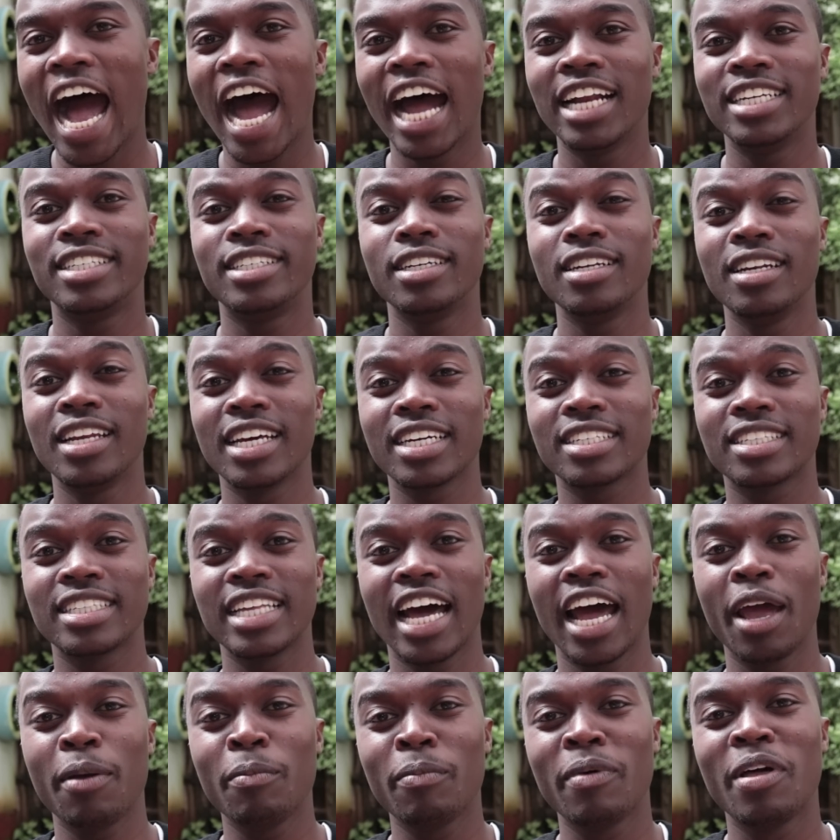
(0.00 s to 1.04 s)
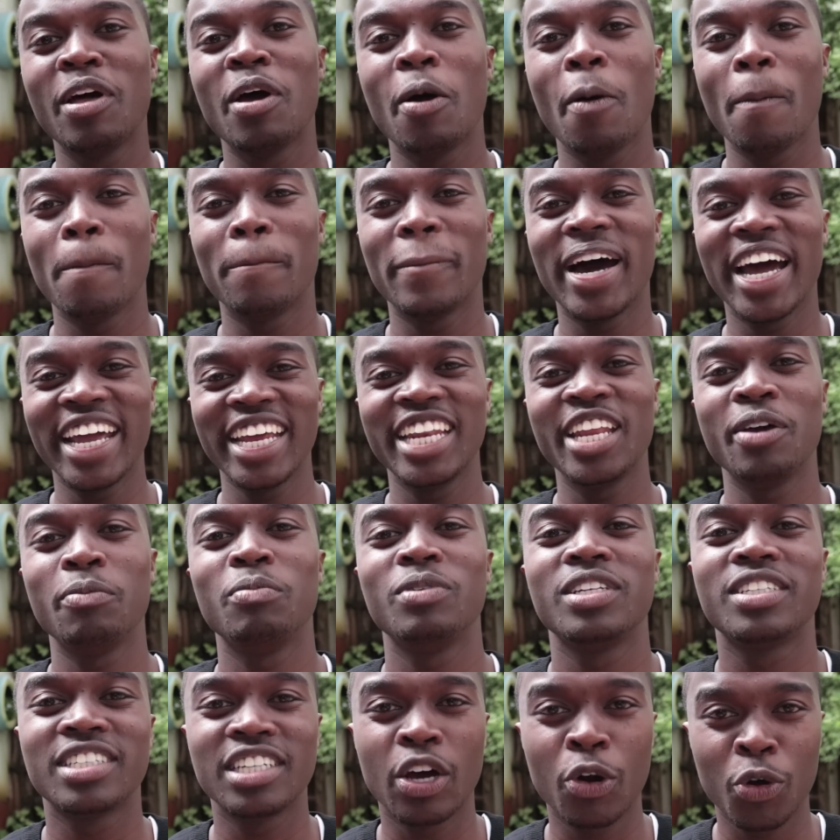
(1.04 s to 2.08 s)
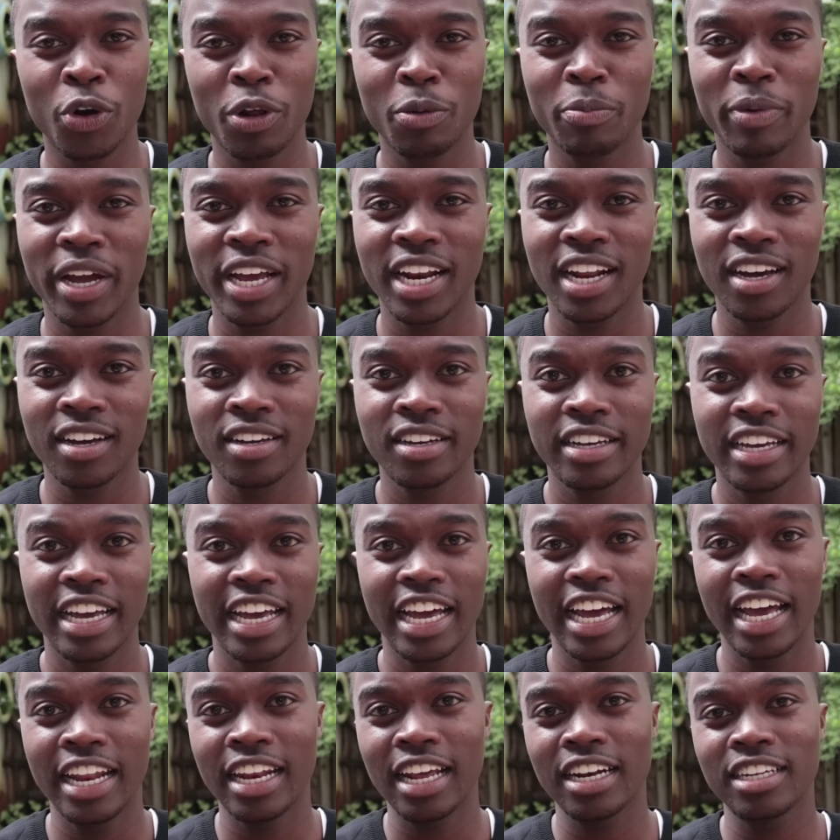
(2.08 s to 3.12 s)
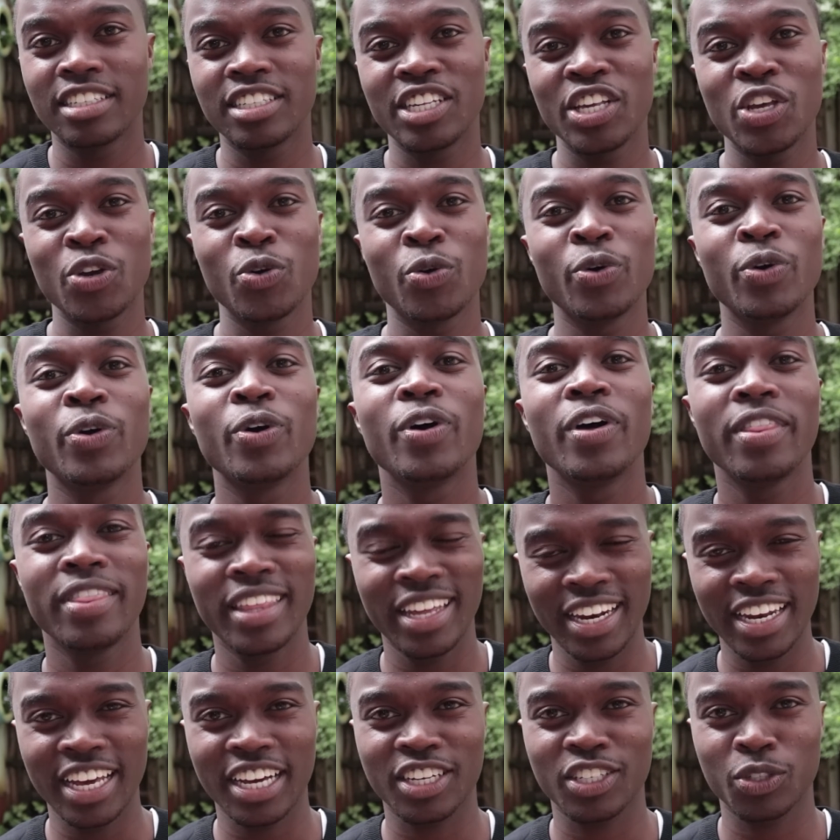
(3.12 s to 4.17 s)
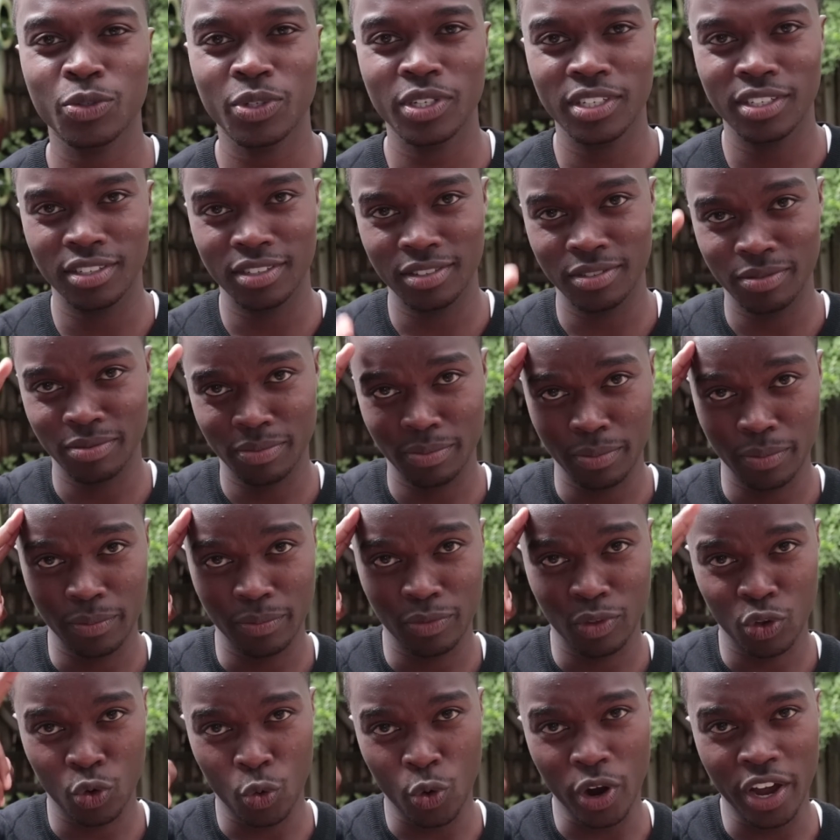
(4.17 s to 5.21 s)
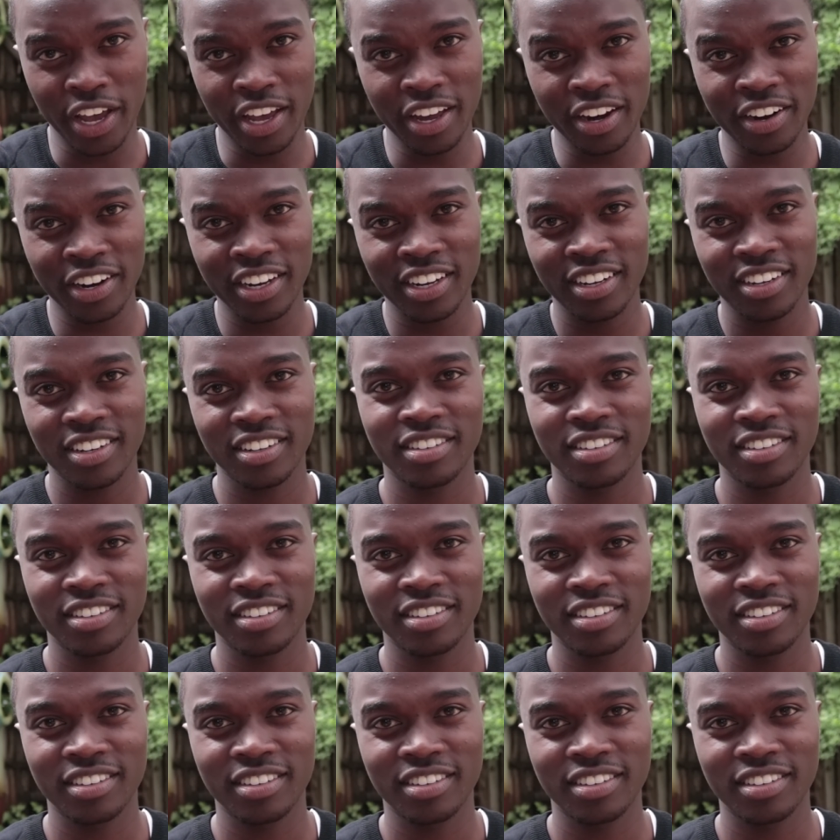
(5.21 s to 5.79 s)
Until next time, my name is Saruri Maina, and I'll see you in the next one. Kwaheri.